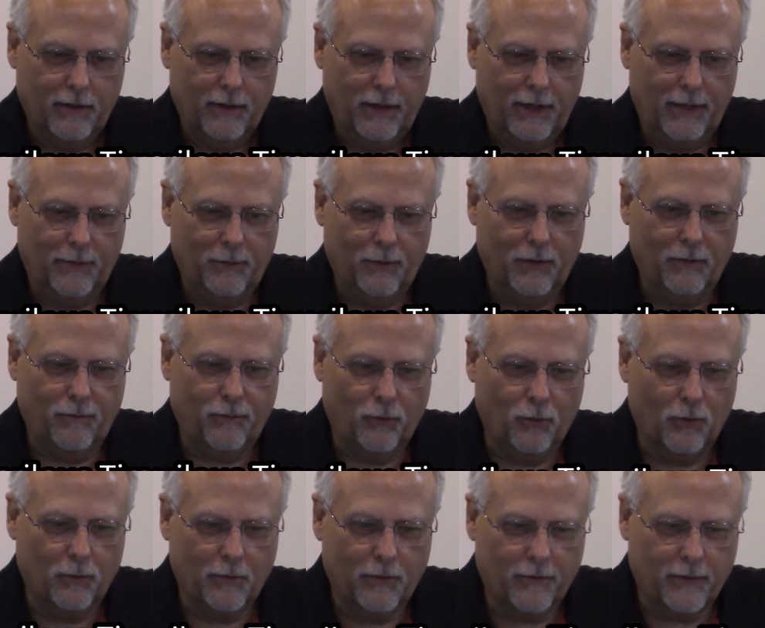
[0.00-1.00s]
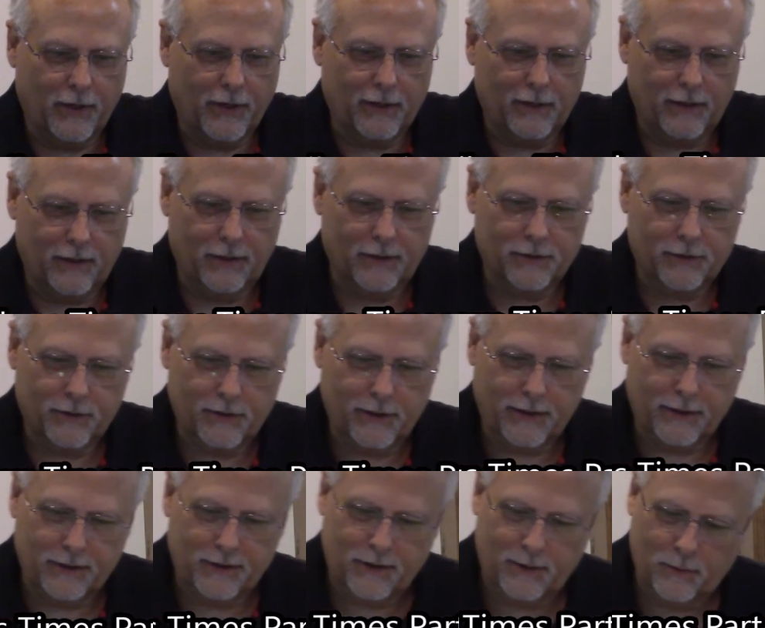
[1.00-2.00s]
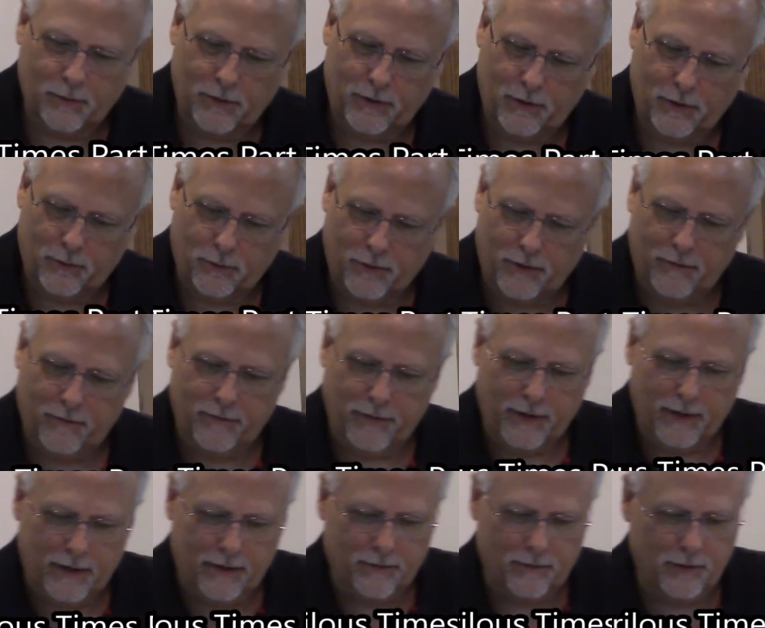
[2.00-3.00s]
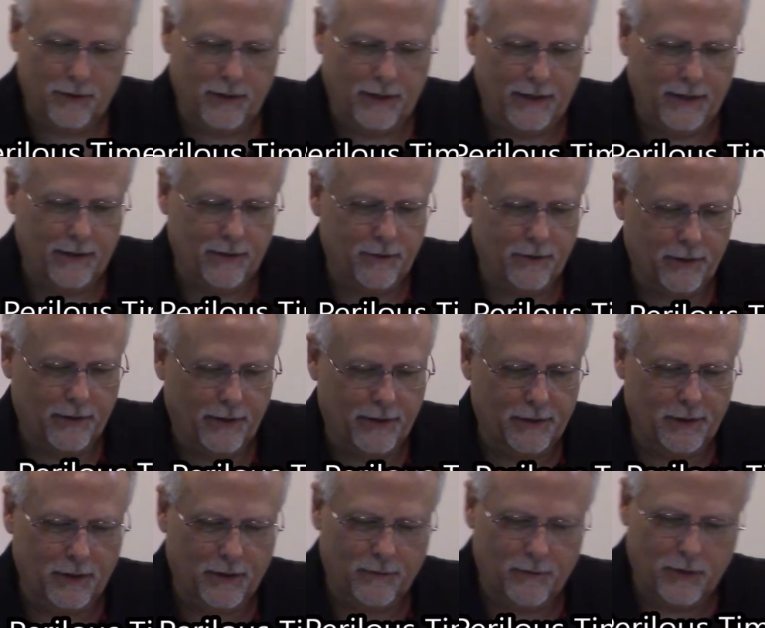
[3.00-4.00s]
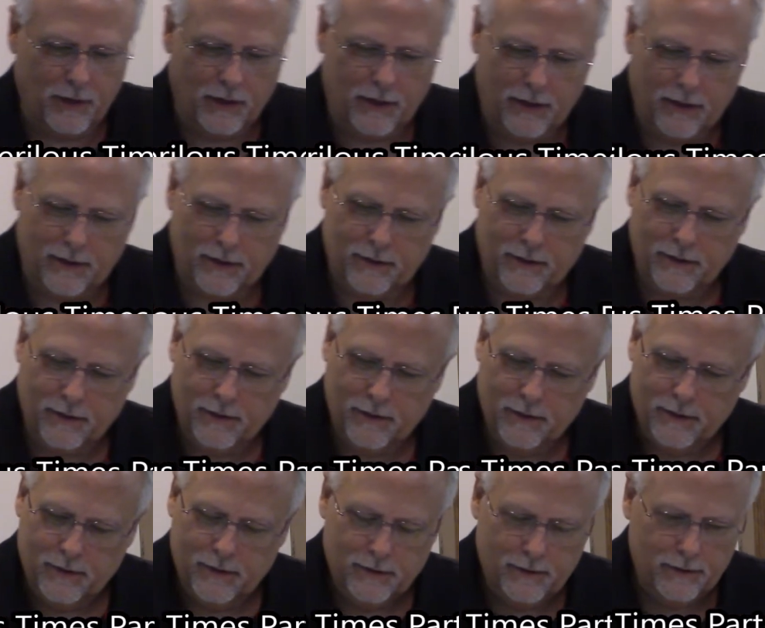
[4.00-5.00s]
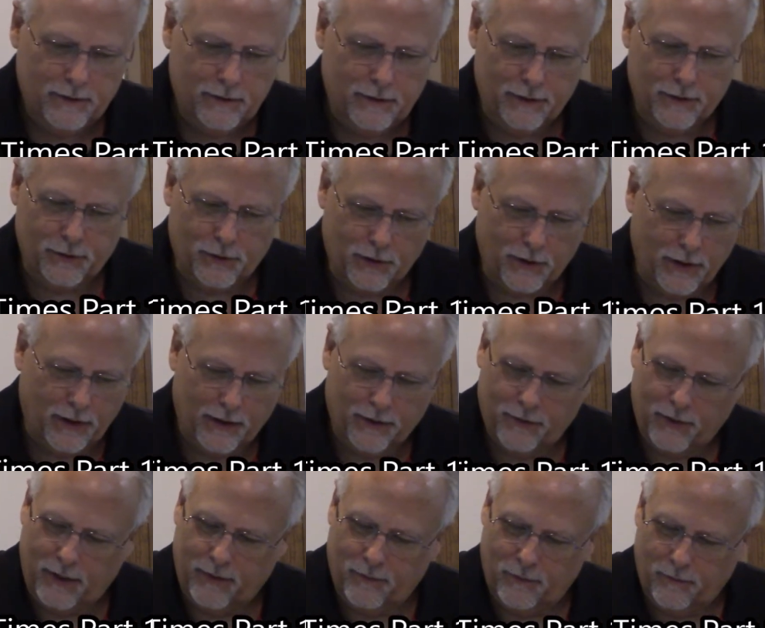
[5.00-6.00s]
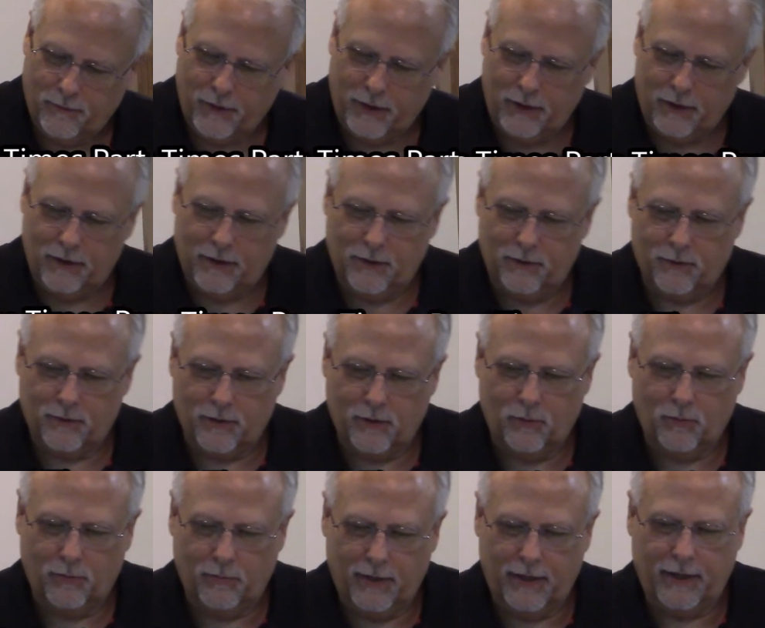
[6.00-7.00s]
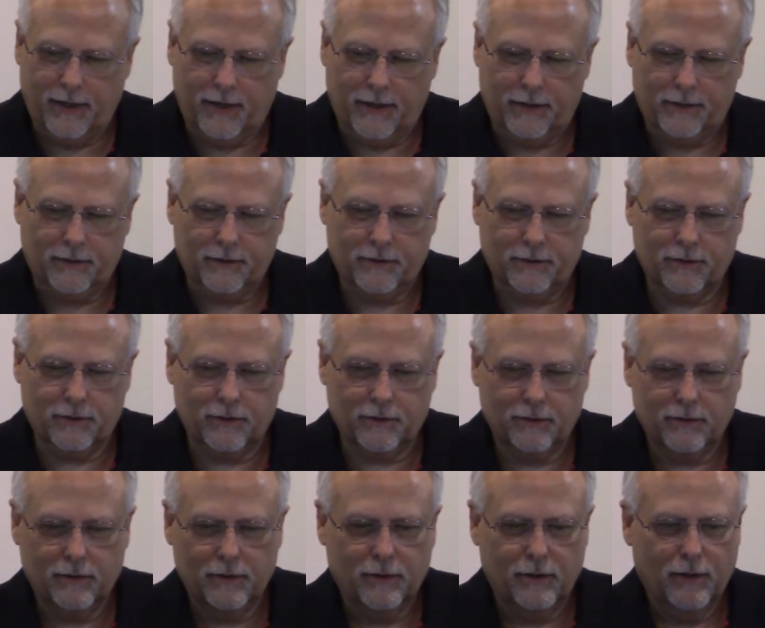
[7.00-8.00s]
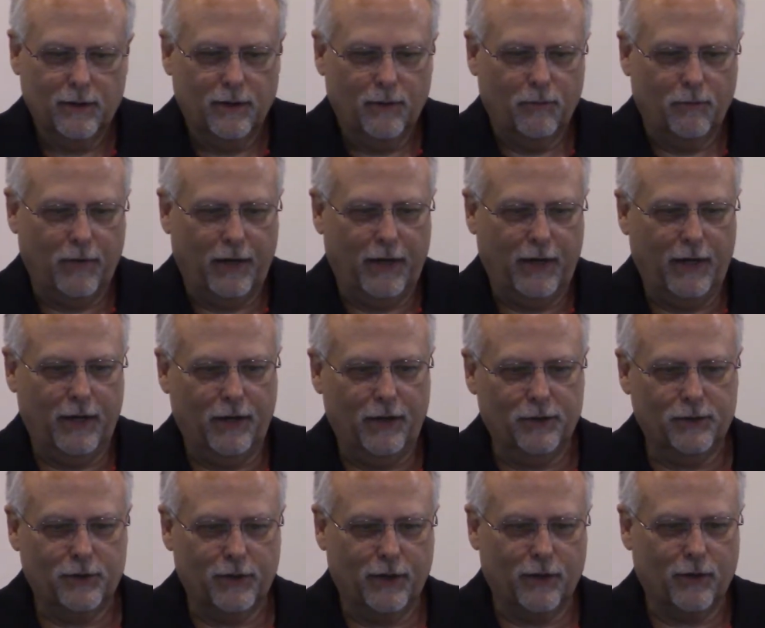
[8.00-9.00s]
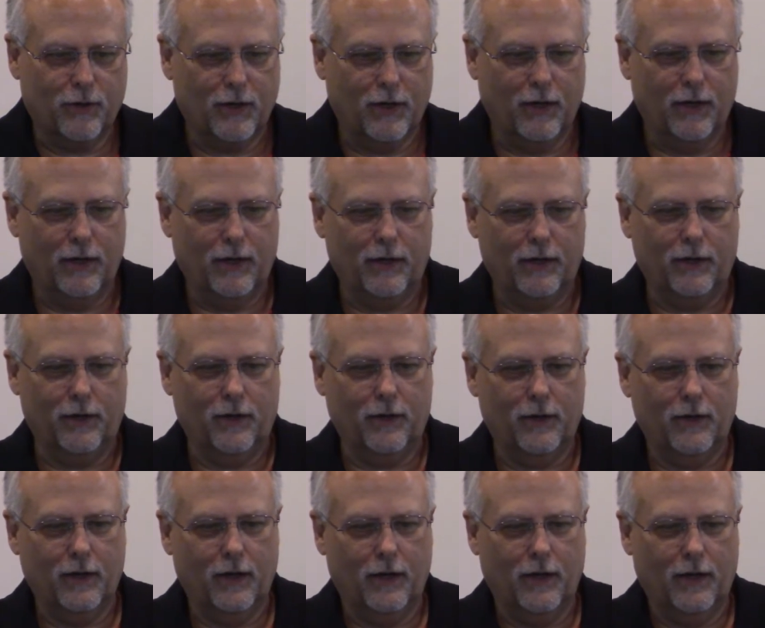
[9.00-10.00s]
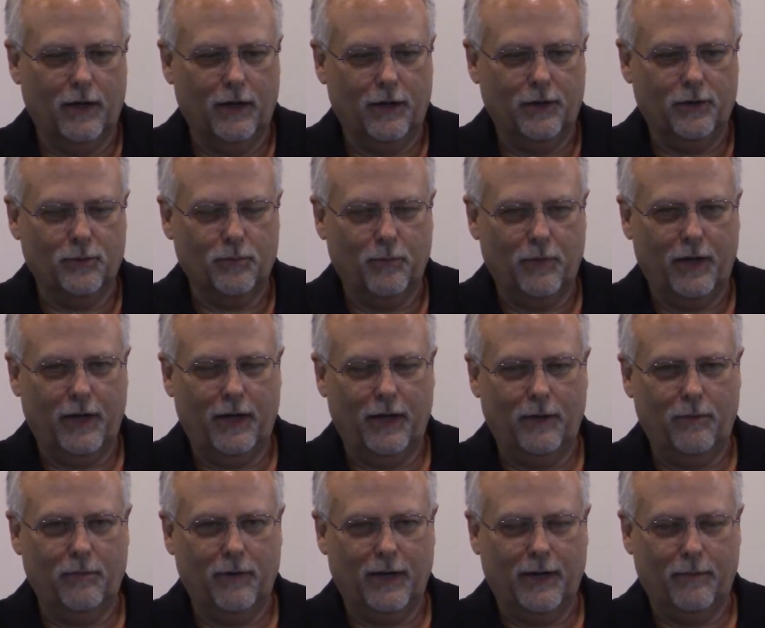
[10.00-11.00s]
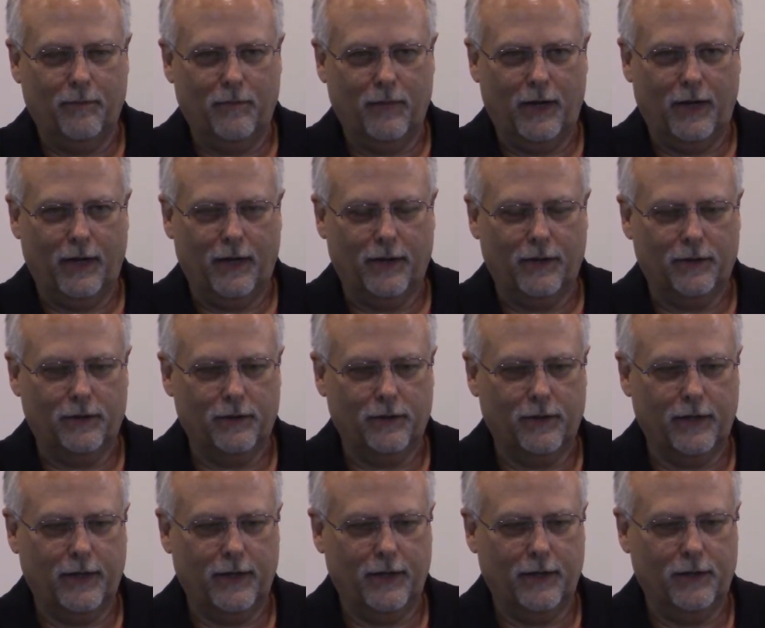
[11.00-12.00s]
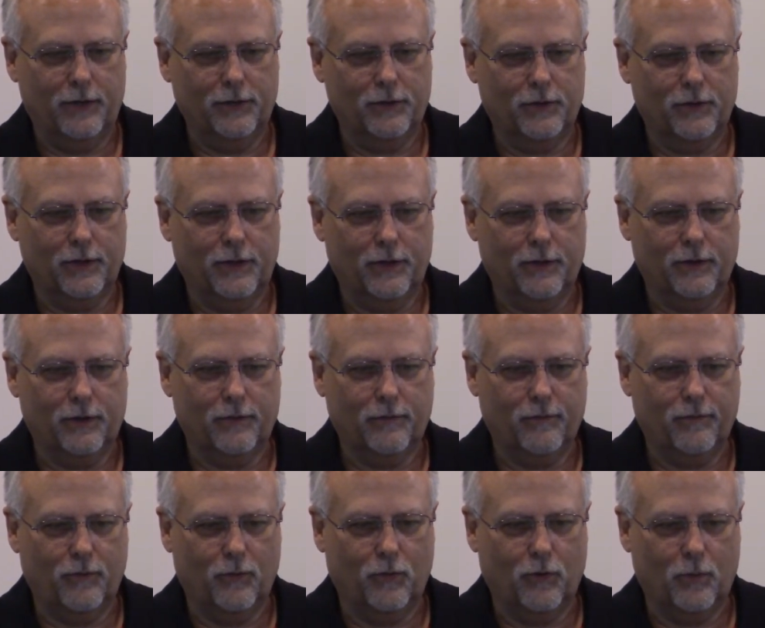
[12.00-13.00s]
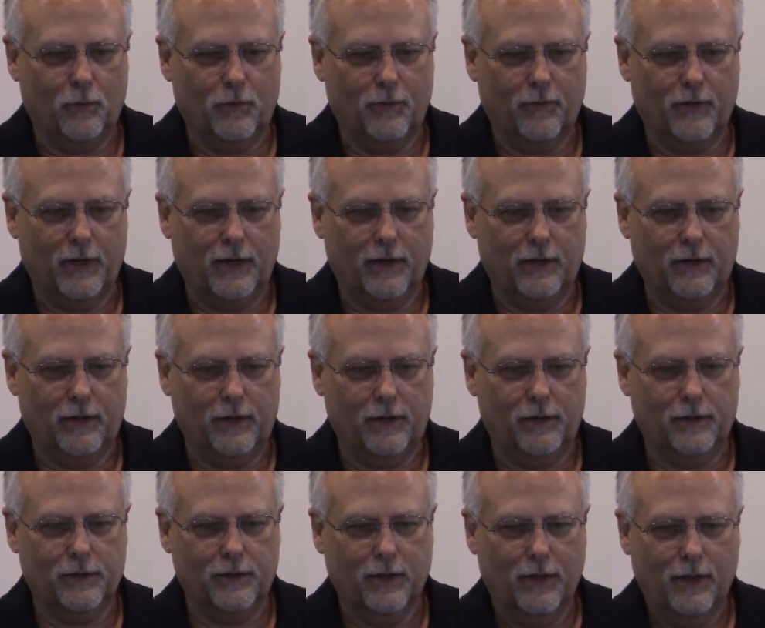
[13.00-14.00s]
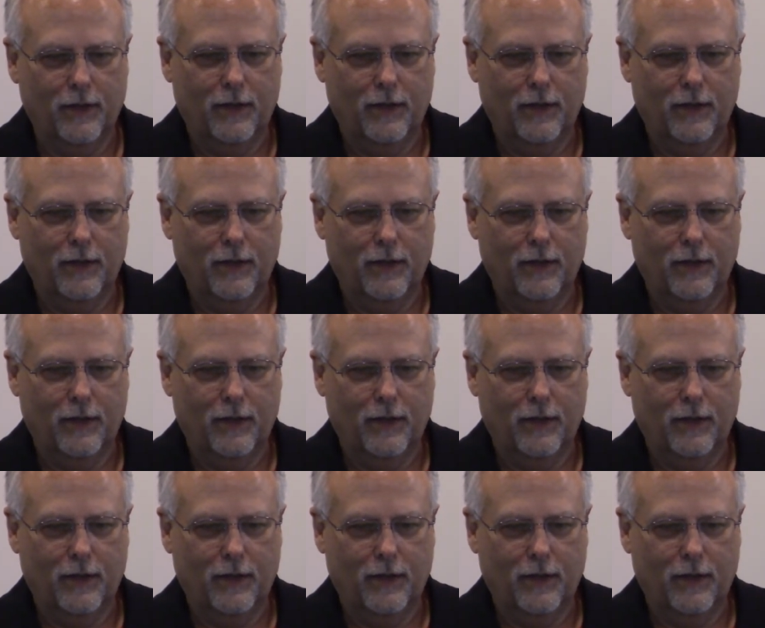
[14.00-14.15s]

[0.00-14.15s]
Having a form of godliness, 2 Timothy 3:5. Their idea of God is a God they've invented in their own minds. Man is their God, and God is made by man. That is their form of godliness.